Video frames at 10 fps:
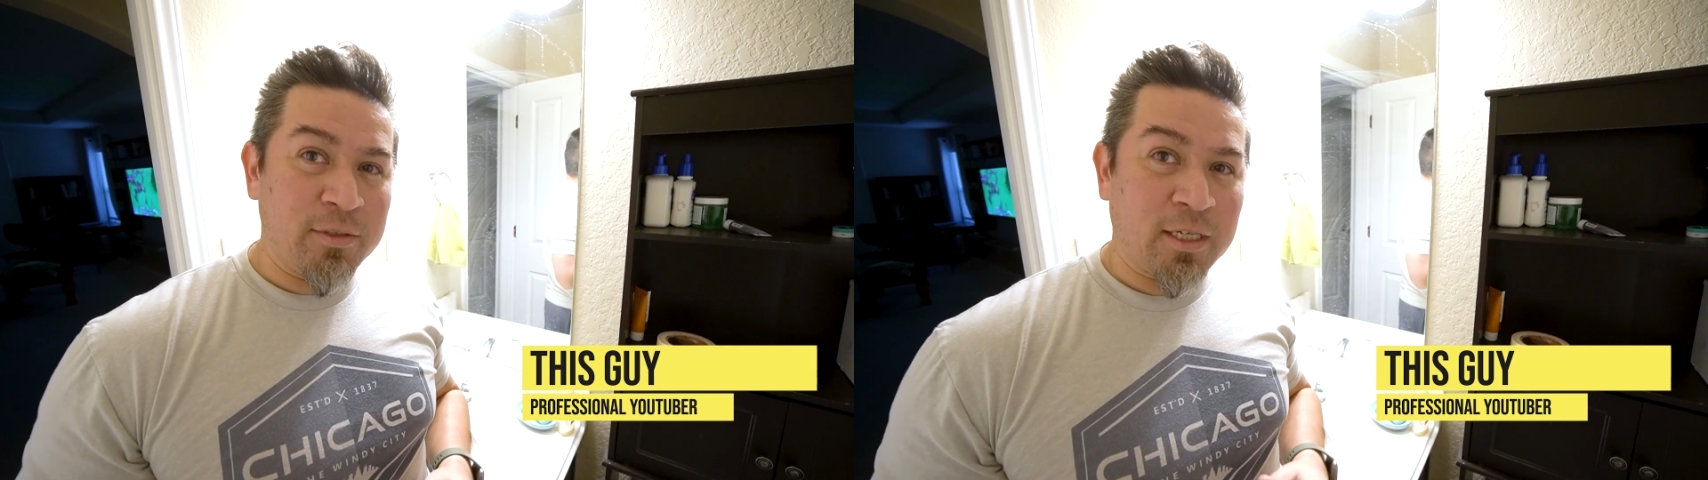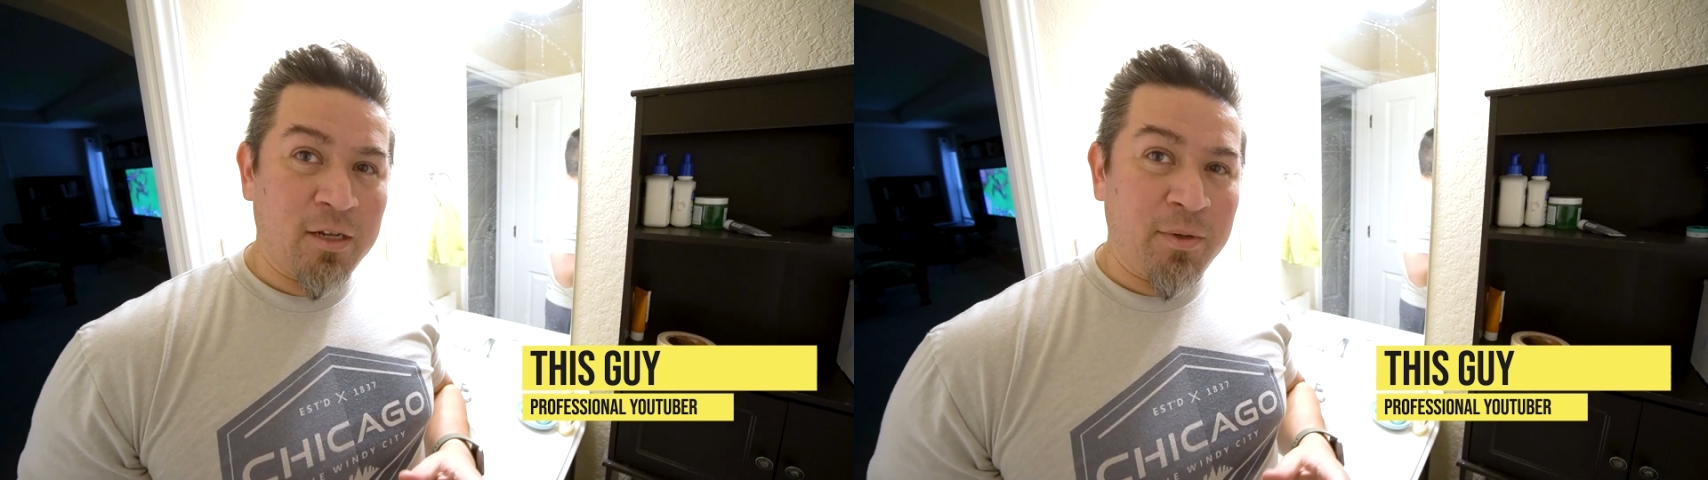
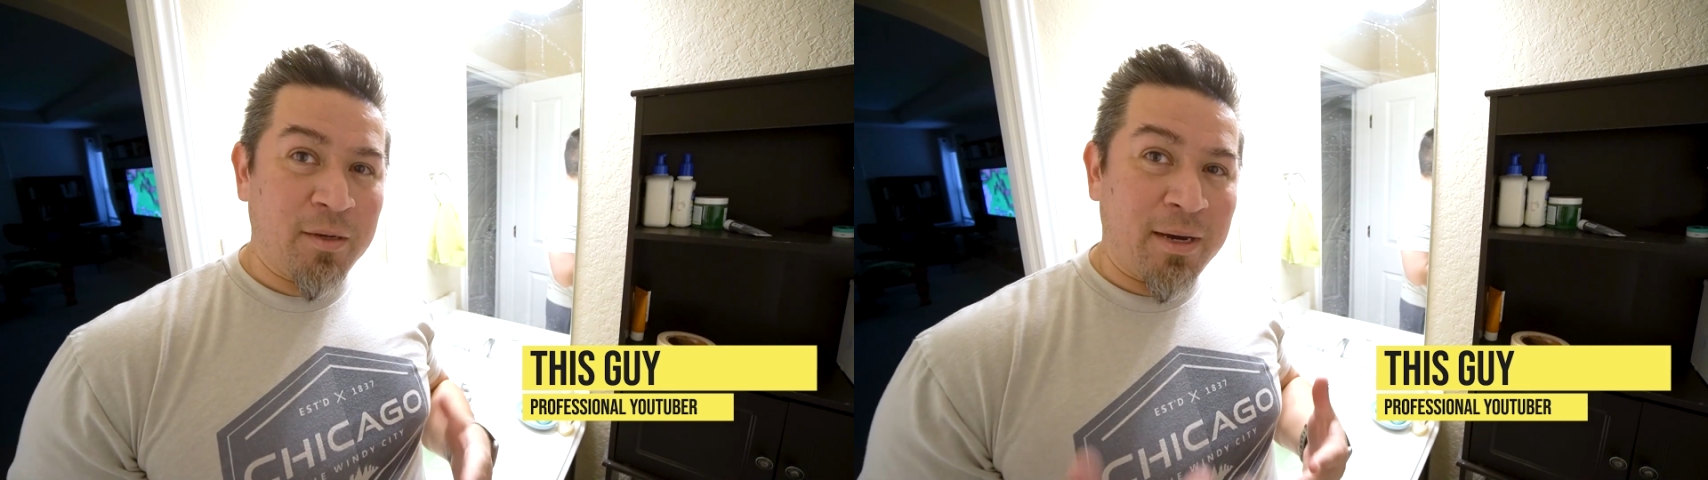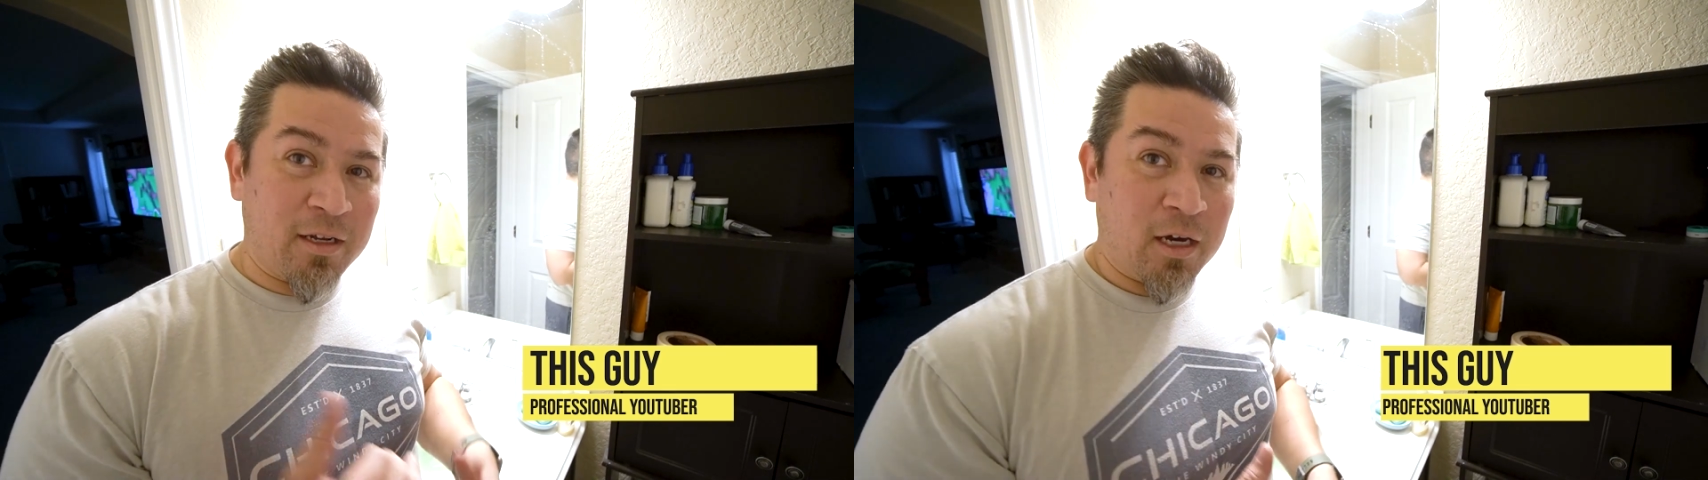is going to be
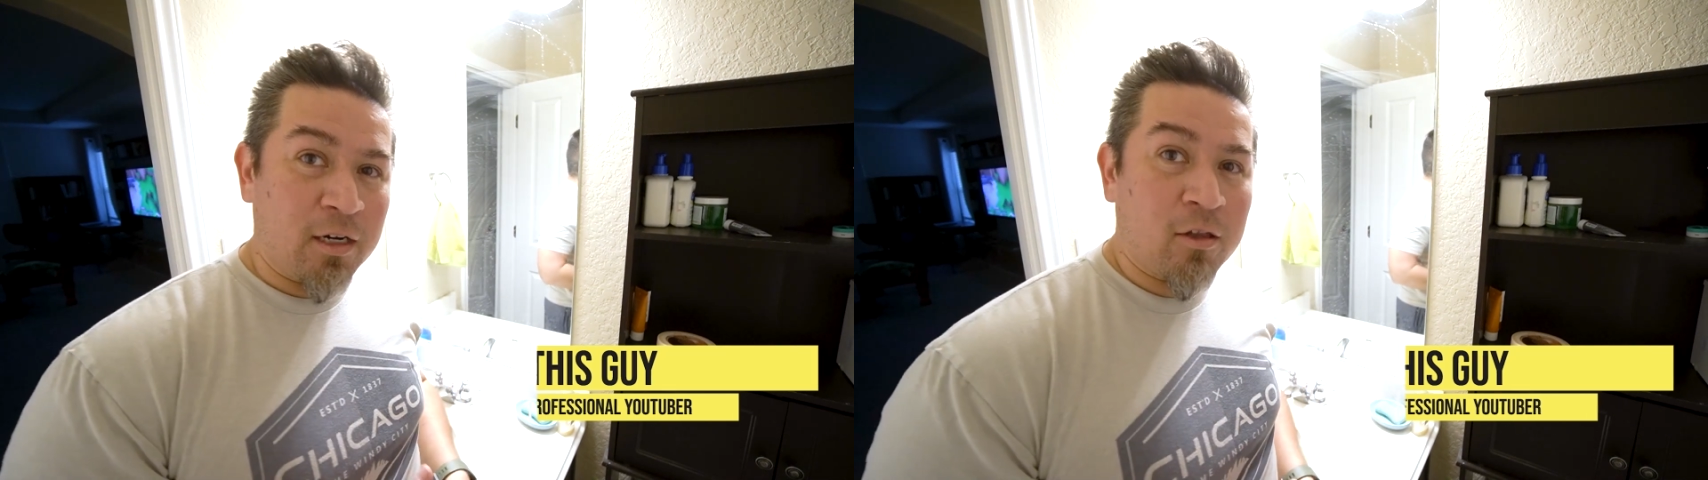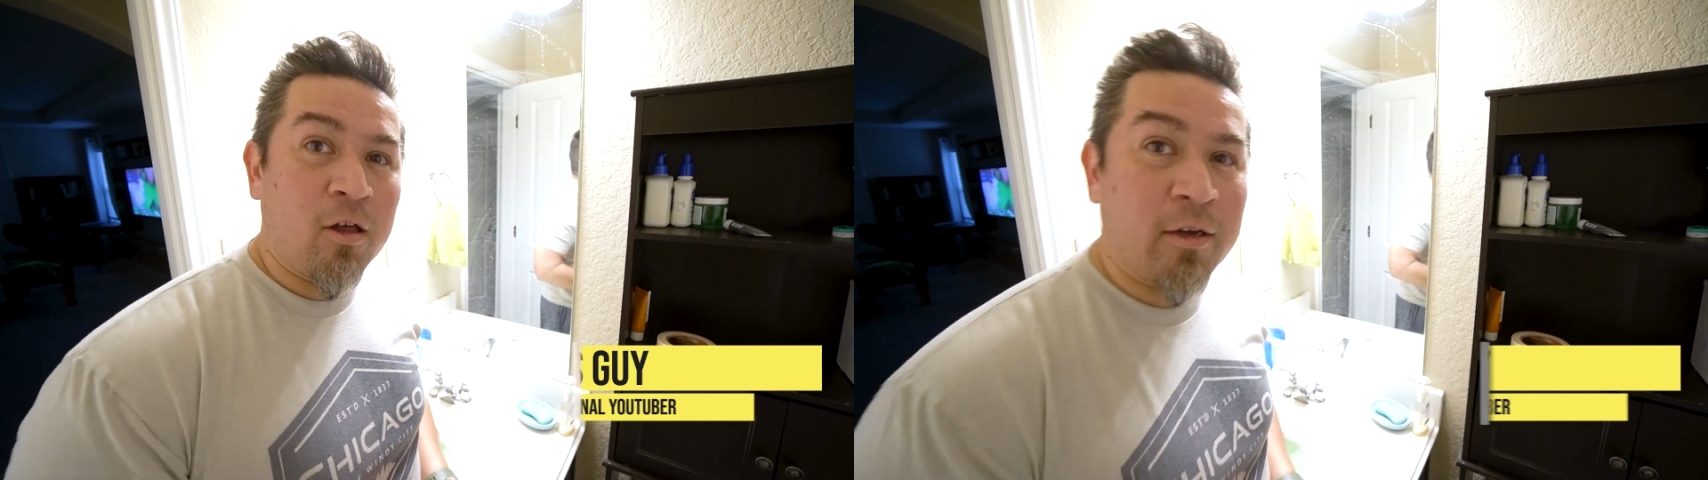about
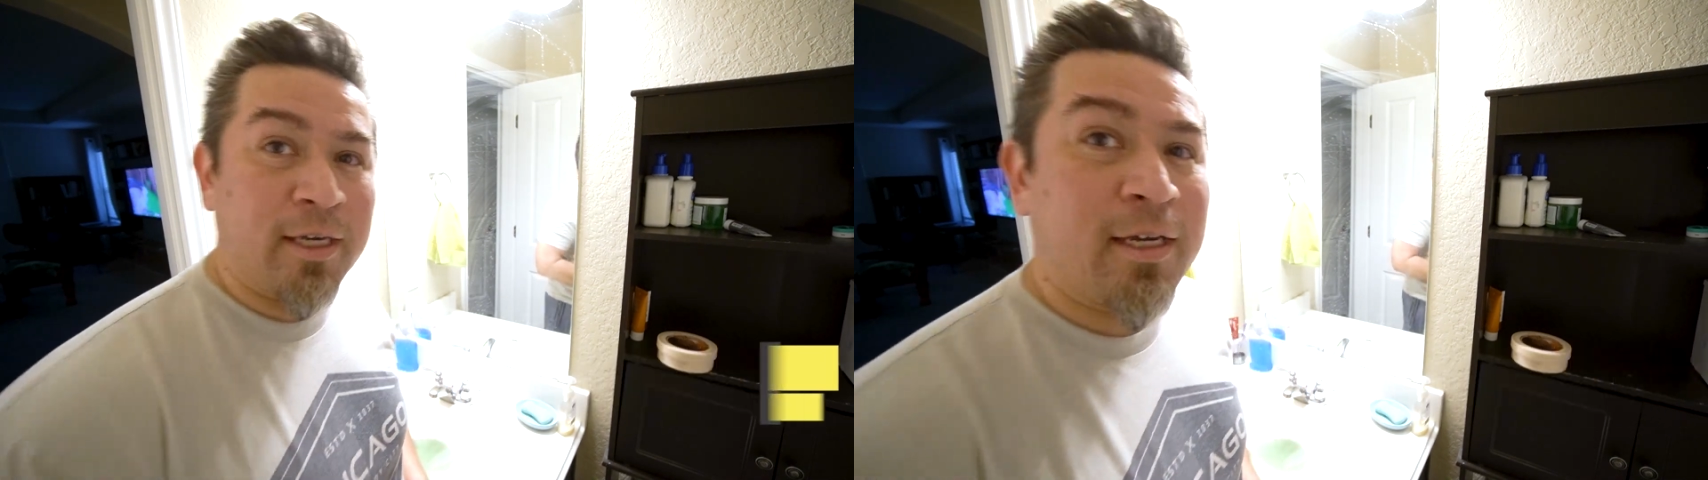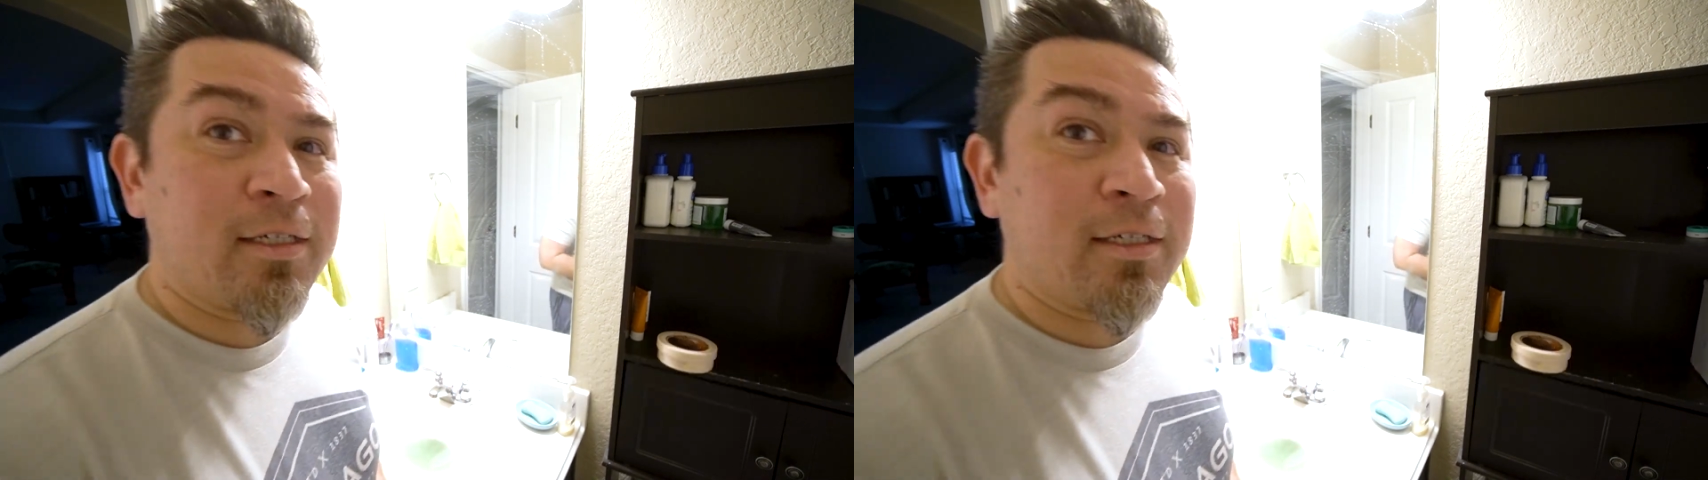unclogging